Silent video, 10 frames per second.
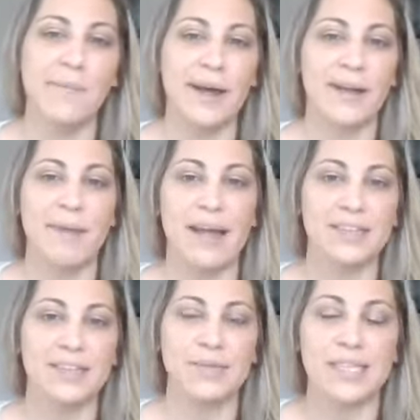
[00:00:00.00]
but my
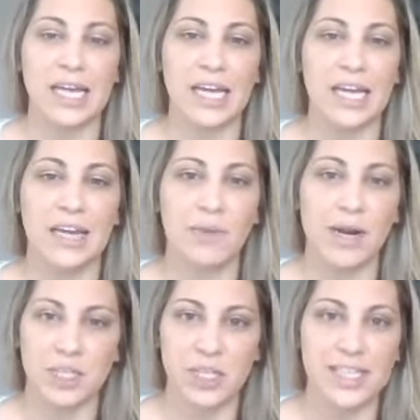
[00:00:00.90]
husband's like,
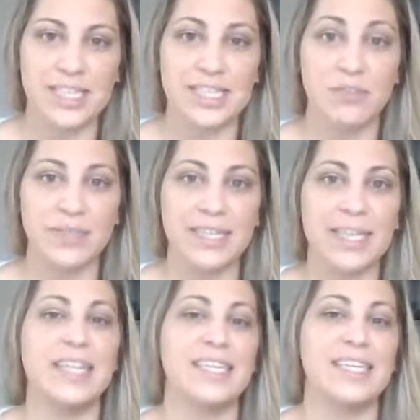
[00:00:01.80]
rationally, this is
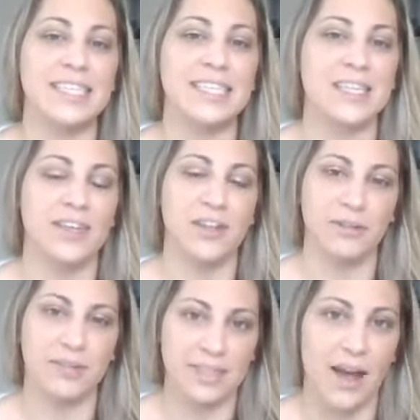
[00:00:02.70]
ridiculous.
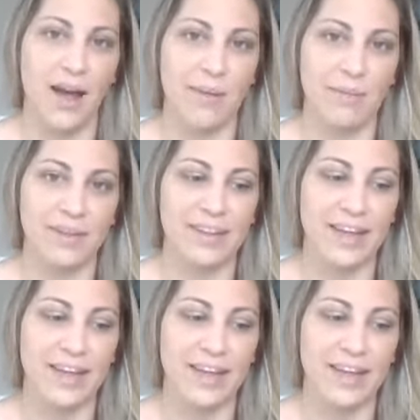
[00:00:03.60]
Stop.